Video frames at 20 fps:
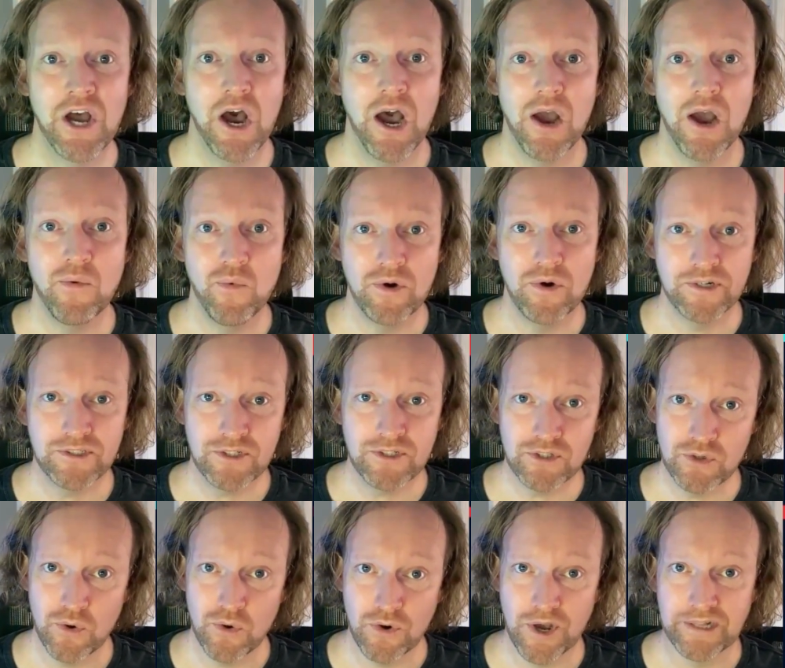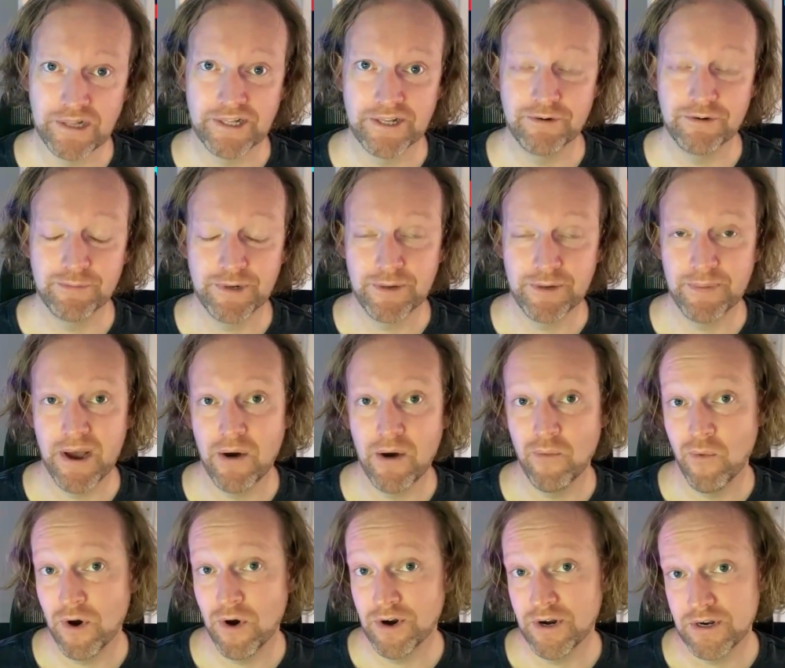I wanted to talk a little bit about
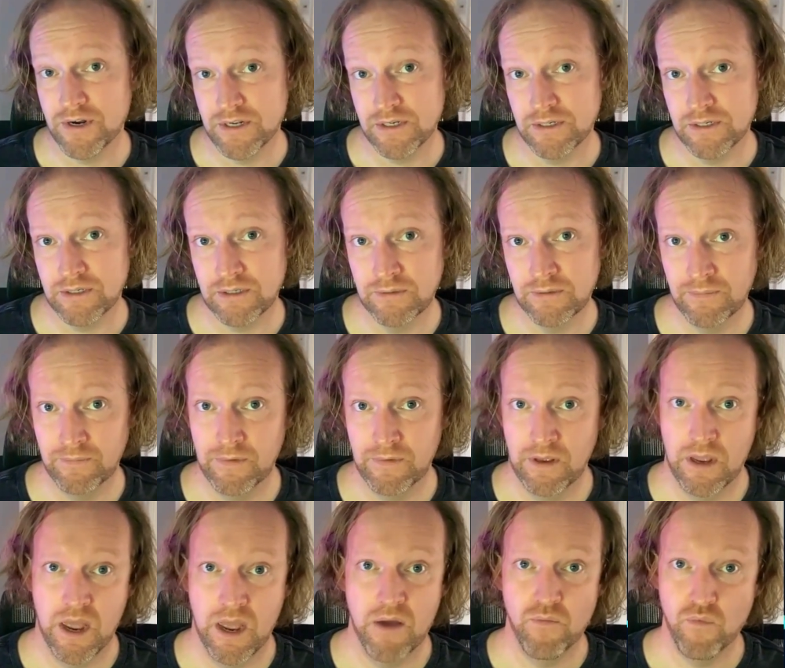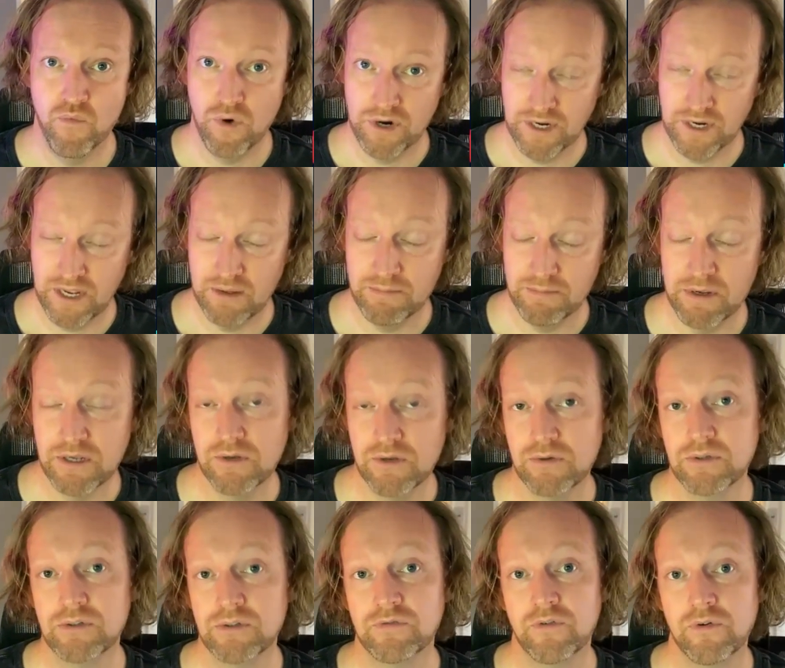what it is and what it can be
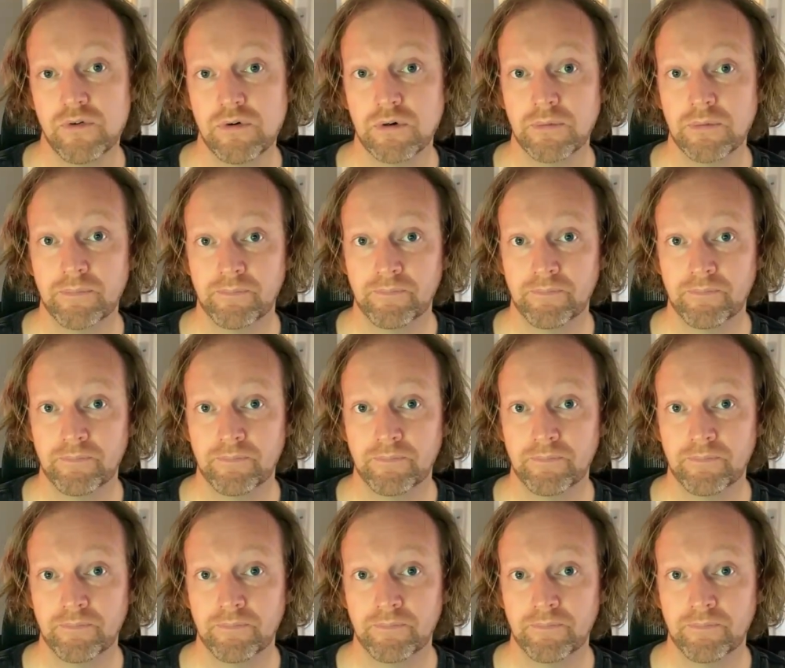used for.